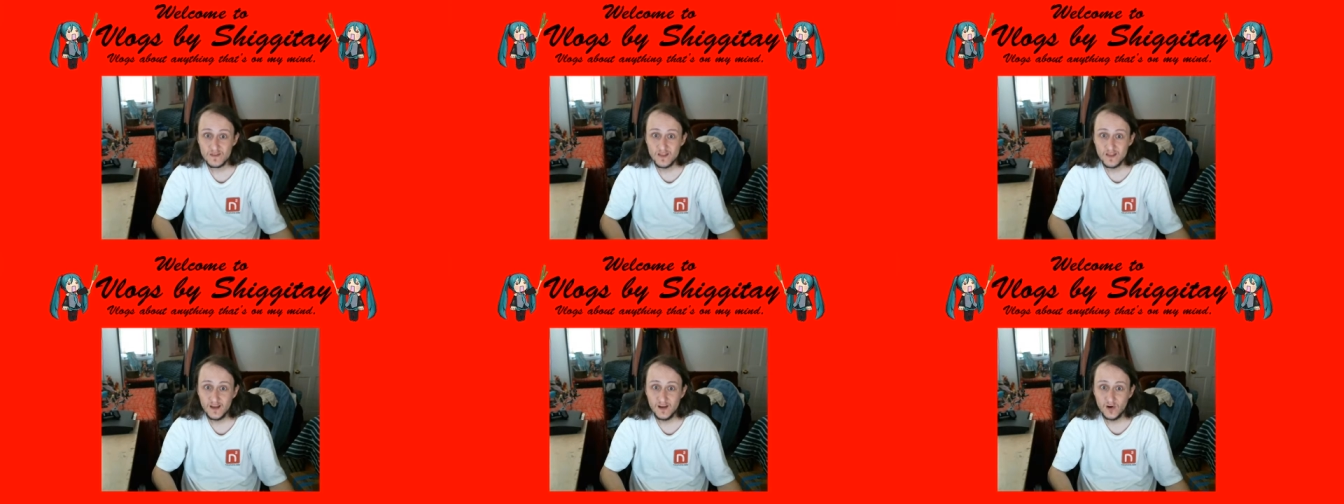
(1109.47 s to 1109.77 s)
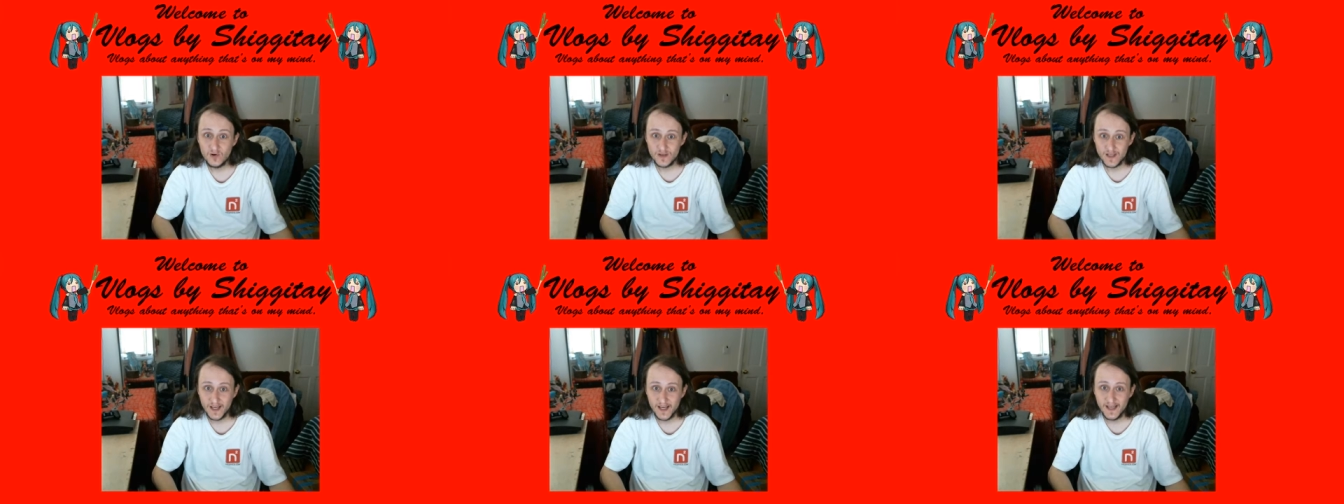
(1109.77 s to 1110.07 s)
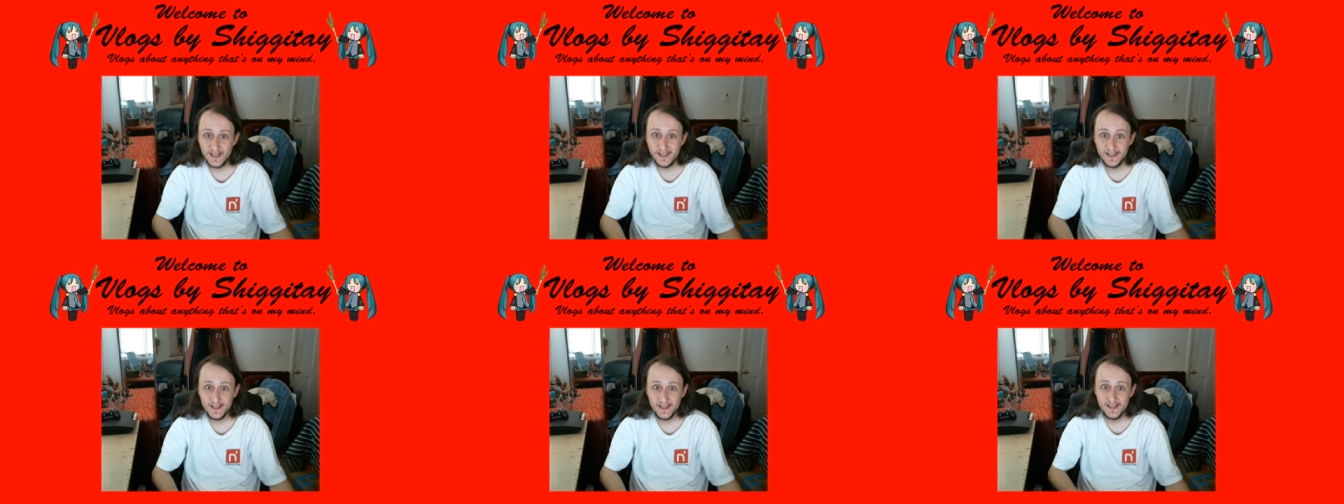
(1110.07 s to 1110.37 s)

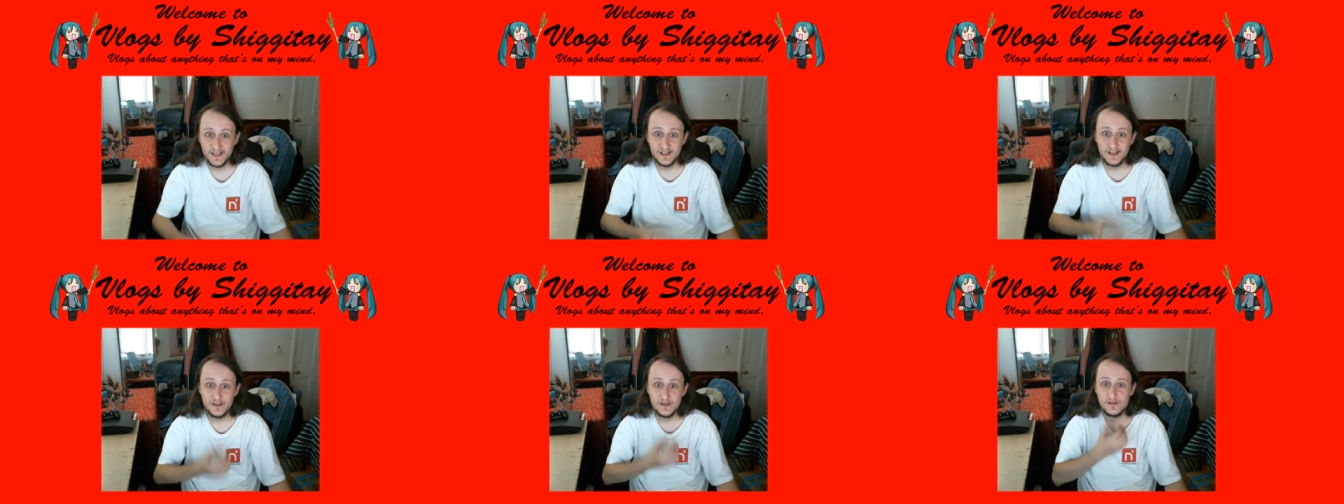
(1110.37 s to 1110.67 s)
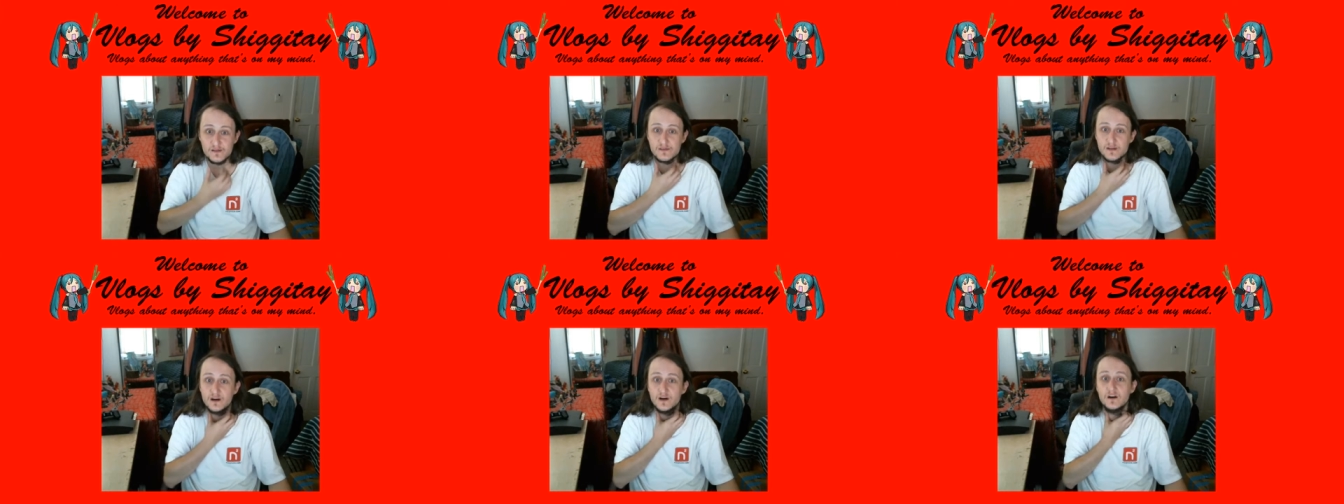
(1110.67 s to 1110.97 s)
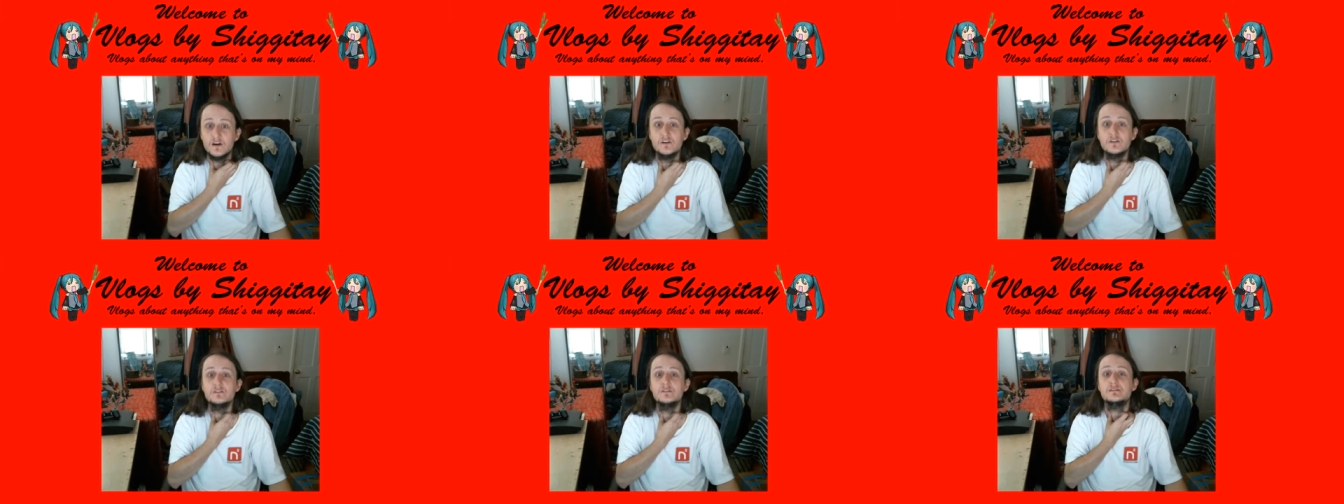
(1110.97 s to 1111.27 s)
Okay?
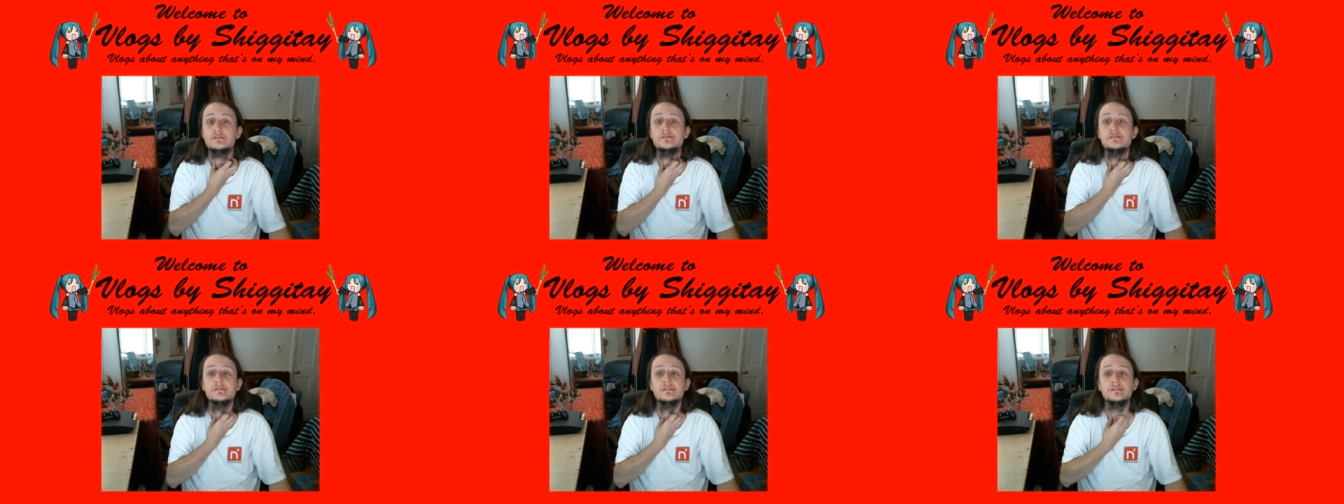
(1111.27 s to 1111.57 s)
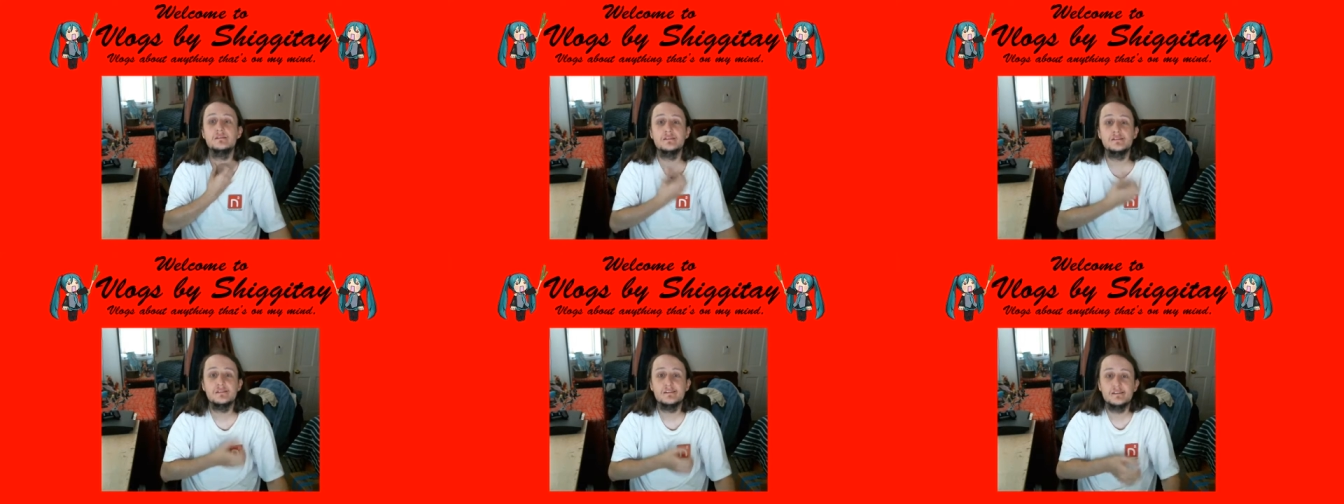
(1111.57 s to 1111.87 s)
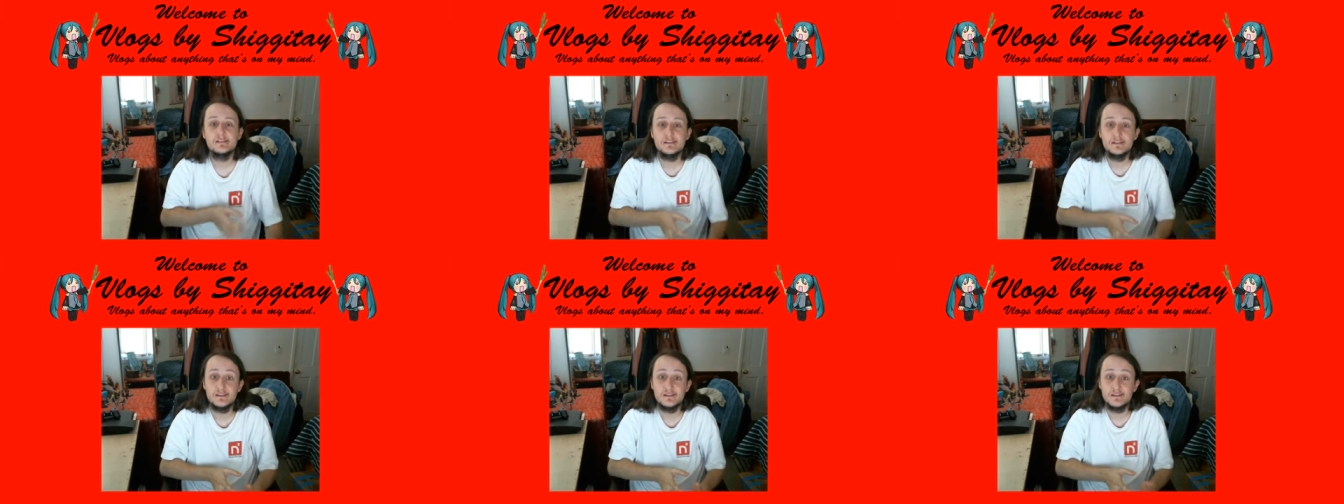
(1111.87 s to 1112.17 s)
So
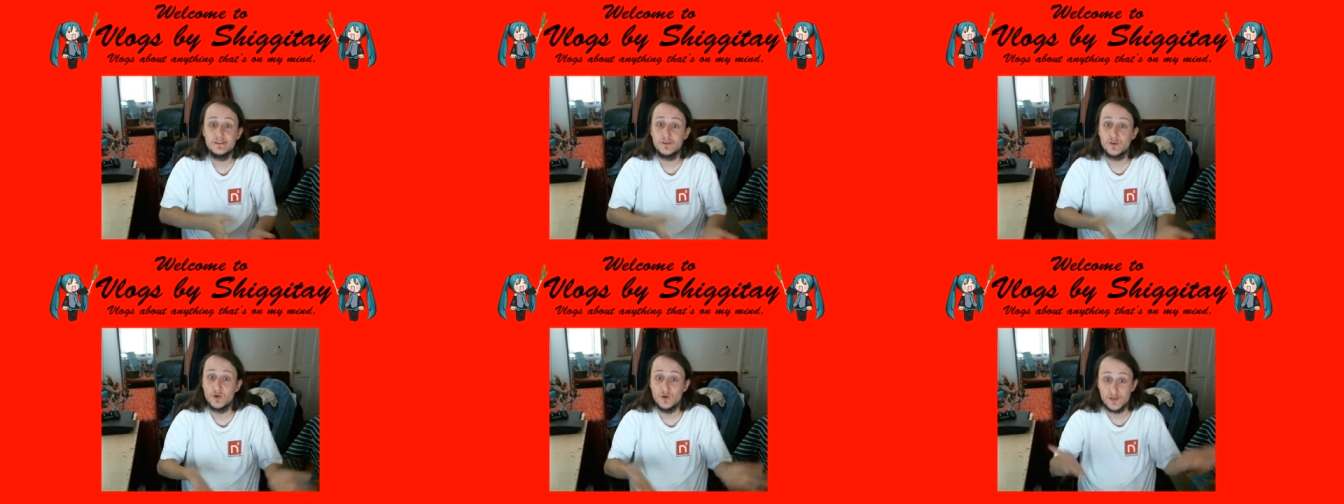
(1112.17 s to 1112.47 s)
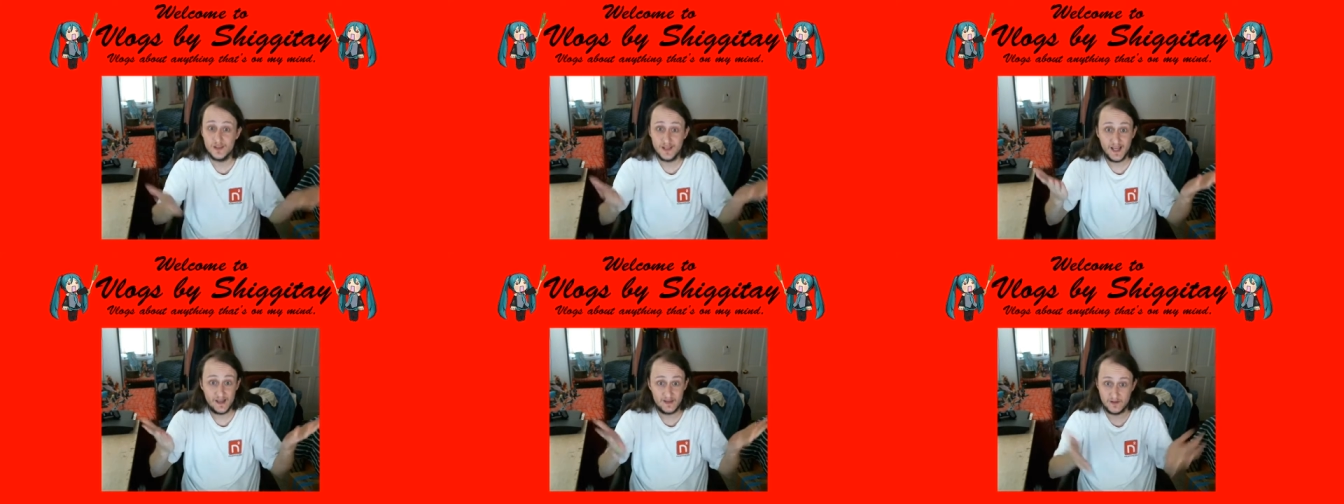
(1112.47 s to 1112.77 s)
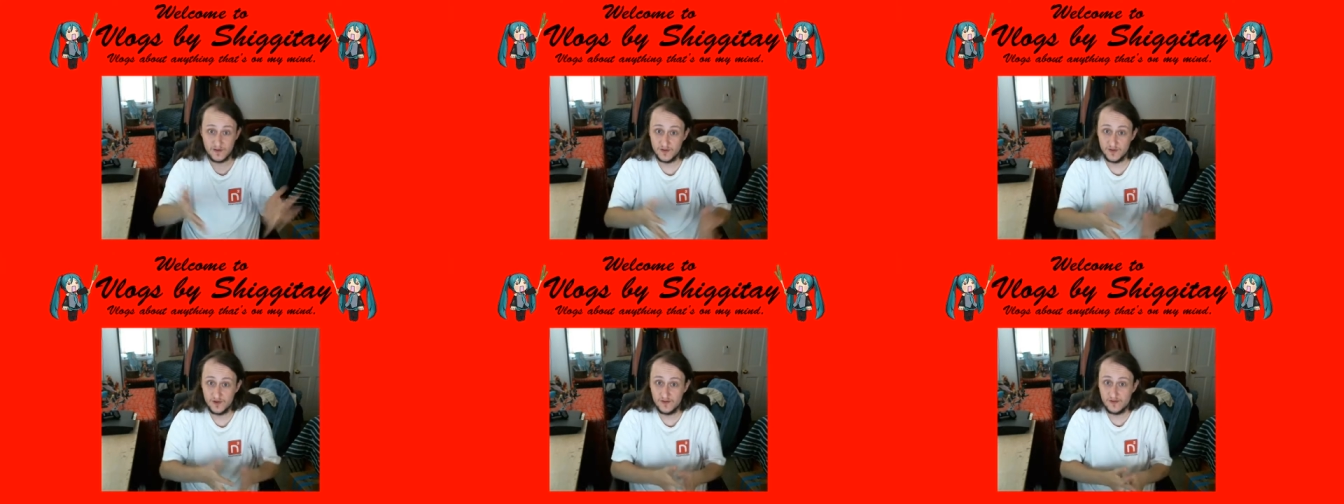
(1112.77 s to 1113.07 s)

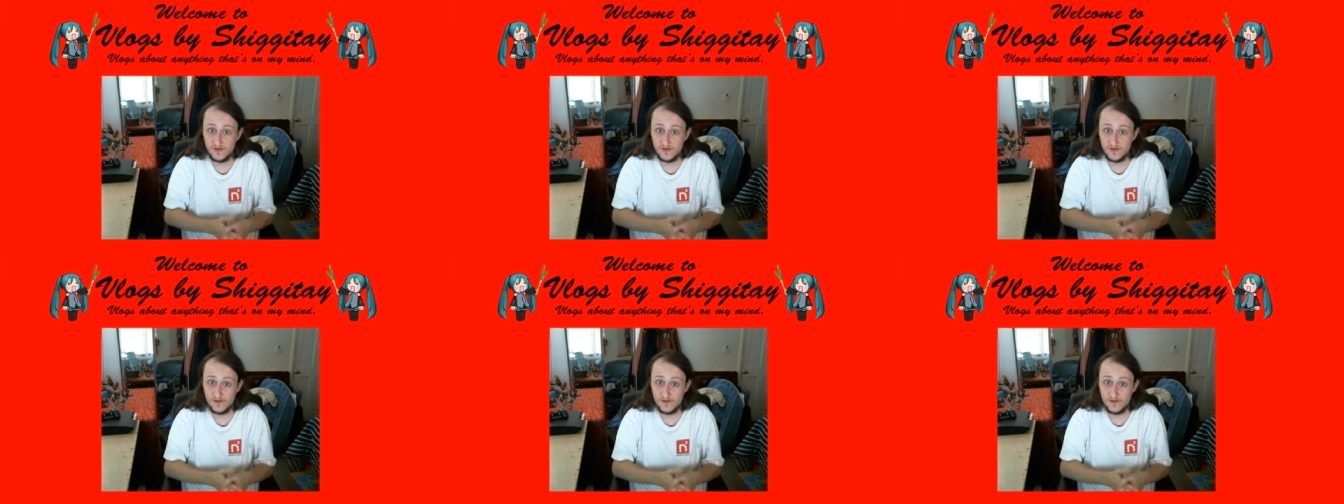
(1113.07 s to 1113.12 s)
those